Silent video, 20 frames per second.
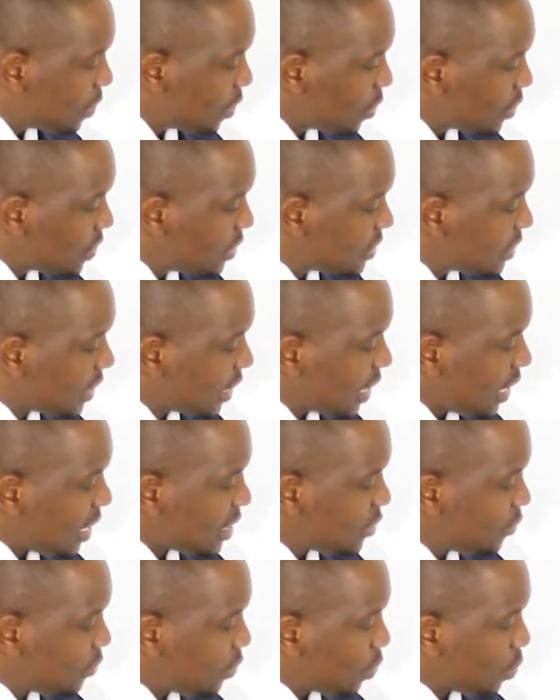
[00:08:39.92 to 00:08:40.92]
notice the
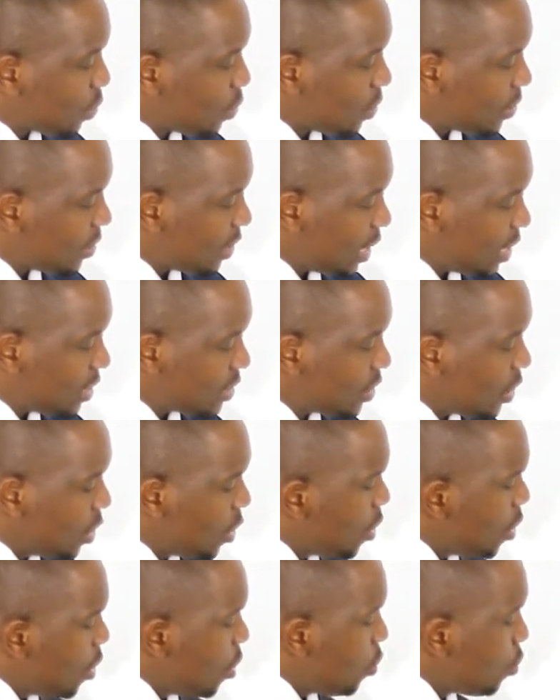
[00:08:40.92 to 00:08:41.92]
cash flow quadrant,
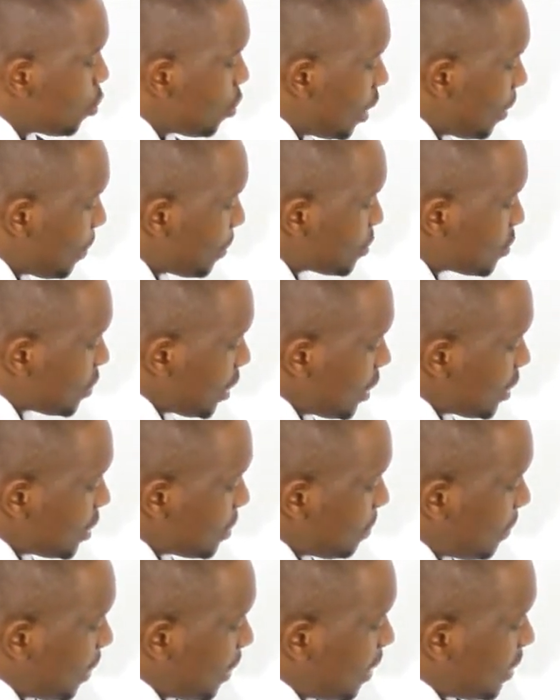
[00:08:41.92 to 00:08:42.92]
we are trying to
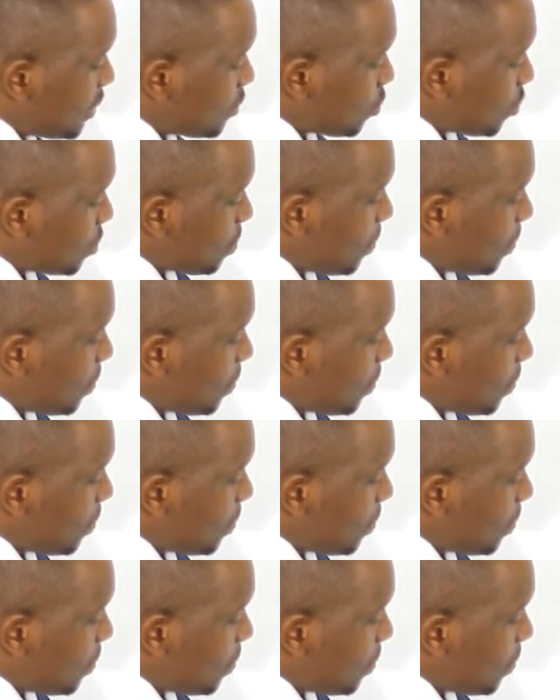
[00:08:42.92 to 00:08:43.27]
balance what